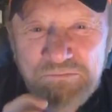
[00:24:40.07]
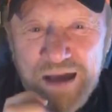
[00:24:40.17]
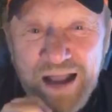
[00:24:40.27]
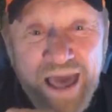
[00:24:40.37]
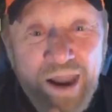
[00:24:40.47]

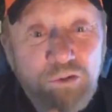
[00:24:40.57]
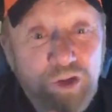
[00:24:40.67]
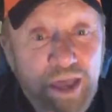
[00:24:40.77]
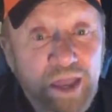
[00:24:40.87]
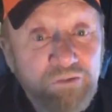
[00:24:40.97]
I got
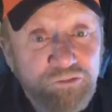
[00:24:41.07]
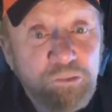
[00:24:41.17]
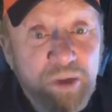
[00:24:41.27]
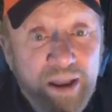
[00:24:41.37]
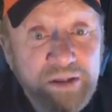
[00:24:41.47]
okay in a
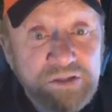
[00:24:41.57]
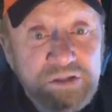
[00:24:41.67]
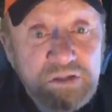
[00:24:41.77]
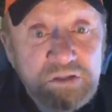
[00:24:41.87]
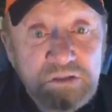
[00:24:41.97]
few
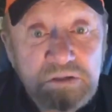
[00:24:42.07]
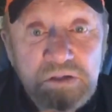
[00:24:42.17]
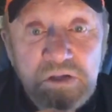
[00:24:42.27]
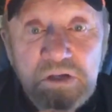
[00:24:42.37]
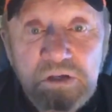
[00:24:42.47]
minutes,
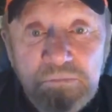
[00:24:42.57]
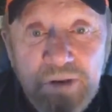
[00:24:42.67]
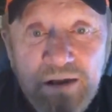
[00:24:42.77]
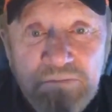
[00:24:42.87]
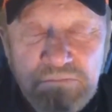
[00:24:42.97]

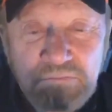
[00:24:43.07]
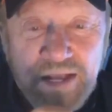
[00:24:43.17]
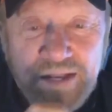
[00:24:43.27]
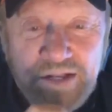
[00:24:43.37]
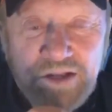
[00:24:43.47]
but
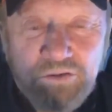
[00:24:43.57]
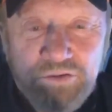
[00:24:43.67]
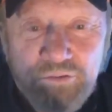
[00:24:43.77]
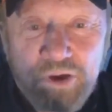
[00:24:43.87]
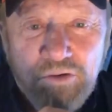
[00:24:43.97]
I did go to
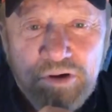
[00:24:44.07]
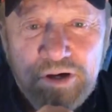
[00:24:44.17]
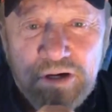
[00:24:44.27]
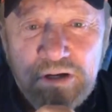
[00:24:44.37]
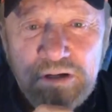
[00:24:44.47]
the wrong
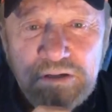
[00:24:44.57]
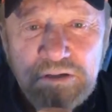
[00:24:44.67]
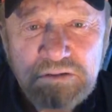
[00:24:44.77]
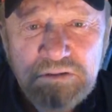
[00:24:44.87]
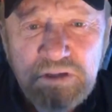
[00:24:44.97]
huddle.
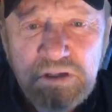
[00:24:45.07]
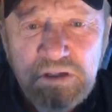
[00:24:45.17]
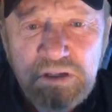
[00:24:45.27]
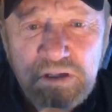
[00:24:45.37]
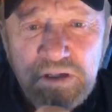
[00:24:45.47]

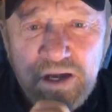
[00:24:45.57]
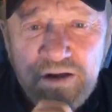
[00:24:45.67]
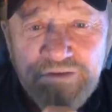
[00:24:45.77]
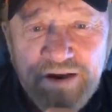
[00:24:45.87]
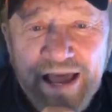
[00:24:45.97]

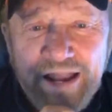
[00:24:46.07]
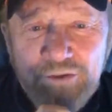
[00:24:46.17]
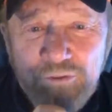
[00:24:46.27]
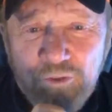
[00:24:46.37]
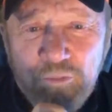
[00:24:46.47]
I forgot
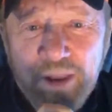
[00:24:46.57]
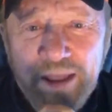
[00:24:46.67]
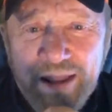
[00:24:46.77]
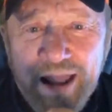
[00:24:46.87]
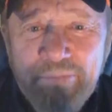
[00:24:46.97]
who we were
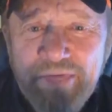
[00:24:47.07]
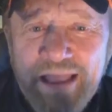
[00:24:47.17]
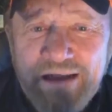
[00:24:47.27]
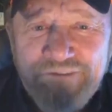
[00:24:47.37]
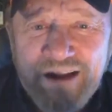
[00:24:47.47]
playing. I
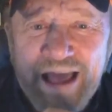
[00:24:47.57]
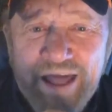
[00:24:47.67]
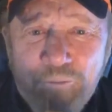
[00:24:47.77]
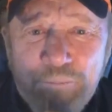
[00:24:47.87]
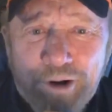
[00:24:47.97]
think I
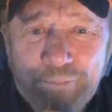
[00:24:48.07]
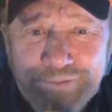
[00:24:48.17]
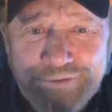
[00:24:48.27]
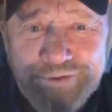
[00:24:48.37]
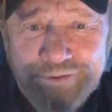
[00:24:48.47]
forgot on
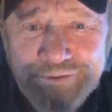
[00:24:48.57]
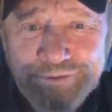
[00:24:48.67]
purpose.